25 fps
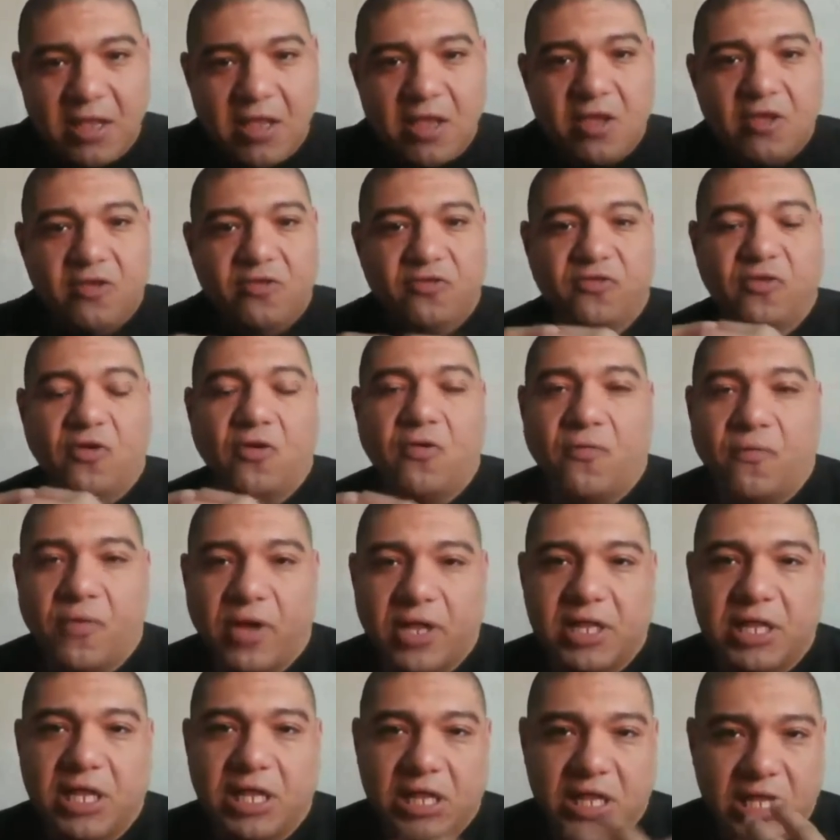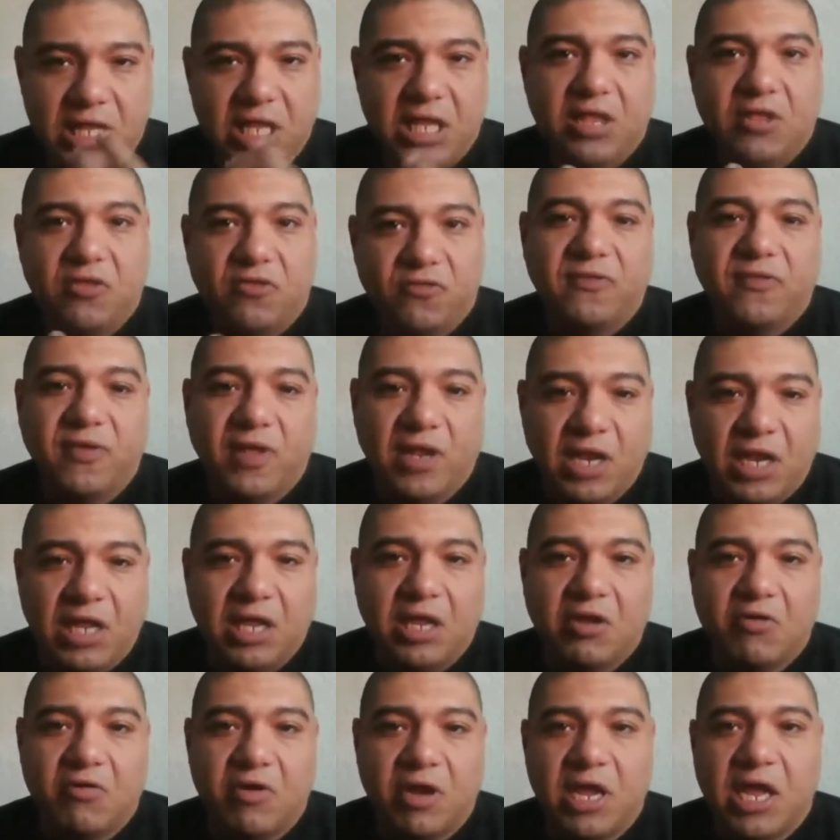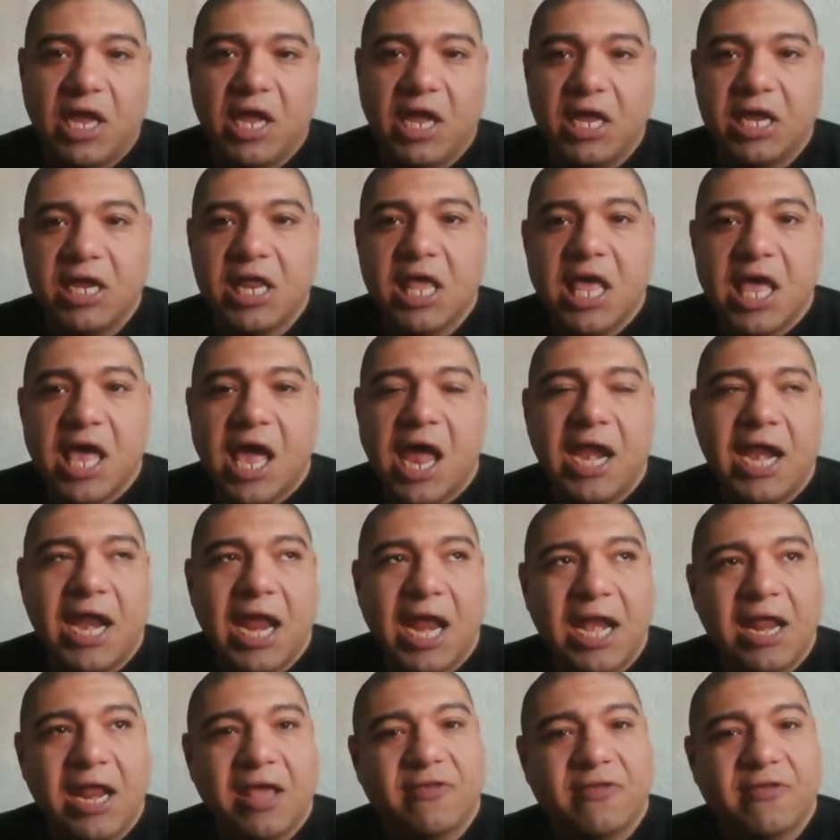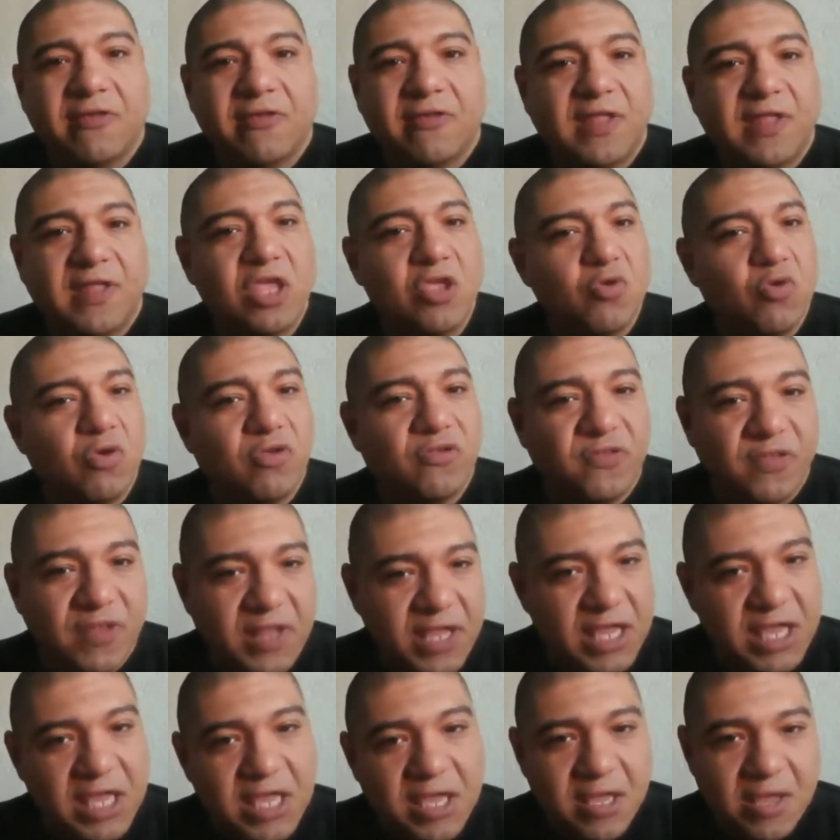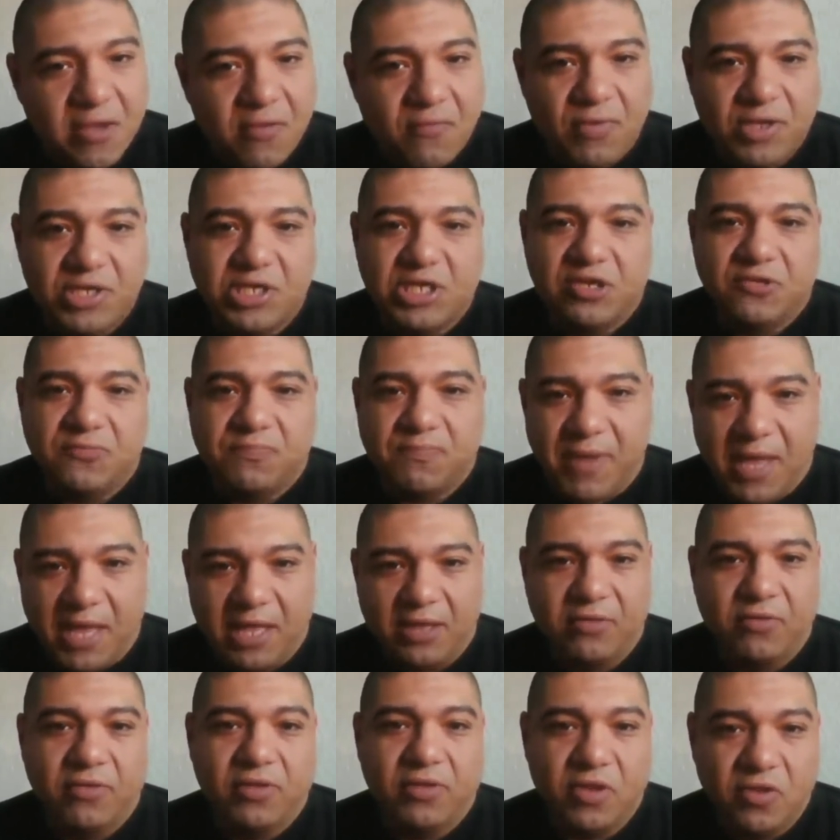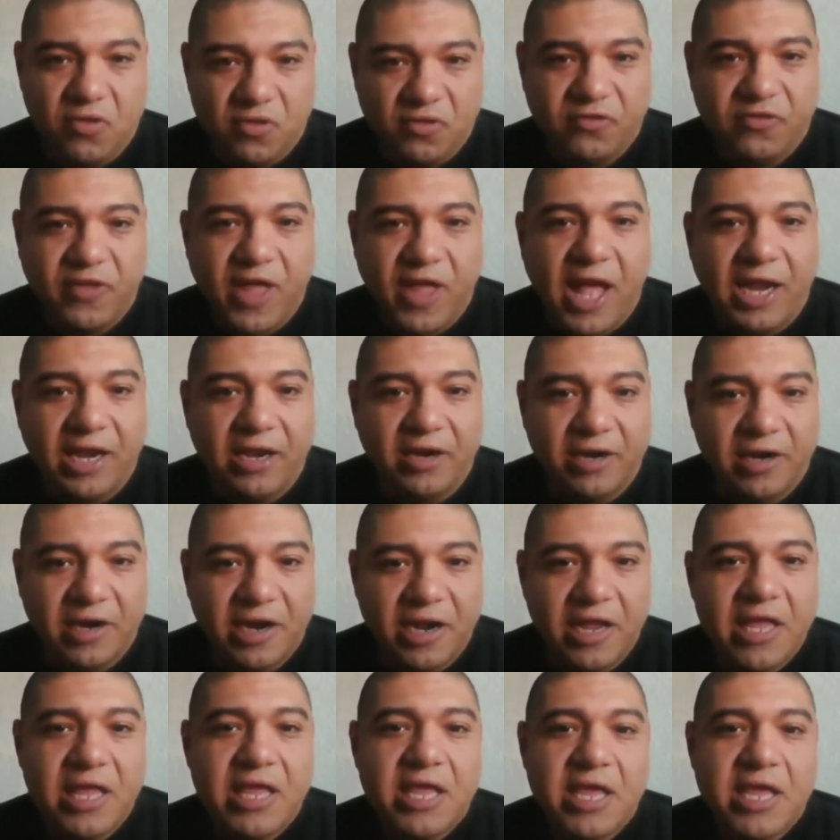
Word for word: So what they did is basically create an NXT USD, which is pegged to the US dollar,